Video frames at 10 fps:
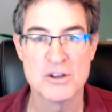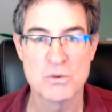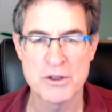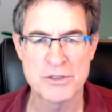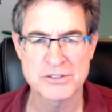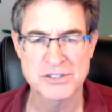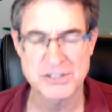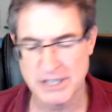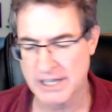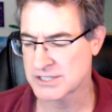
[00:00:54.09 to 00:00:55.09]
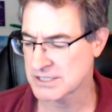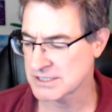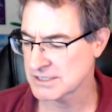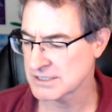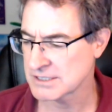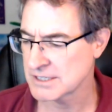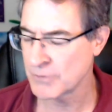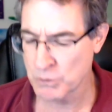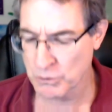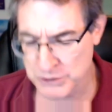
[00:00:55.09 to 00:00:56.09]
with 6 of
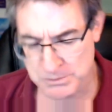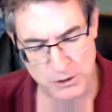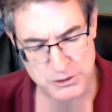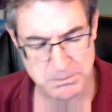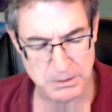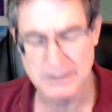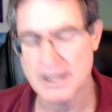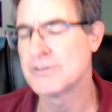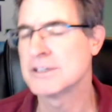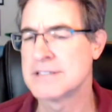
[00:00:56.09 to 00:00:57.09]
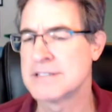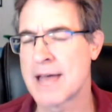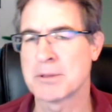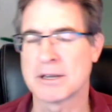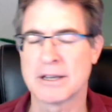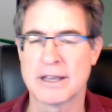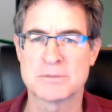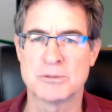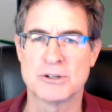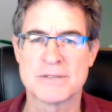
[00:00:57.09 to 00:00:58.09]
the world's most beloved tapping
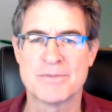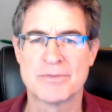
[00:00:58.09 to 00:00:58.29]
experts.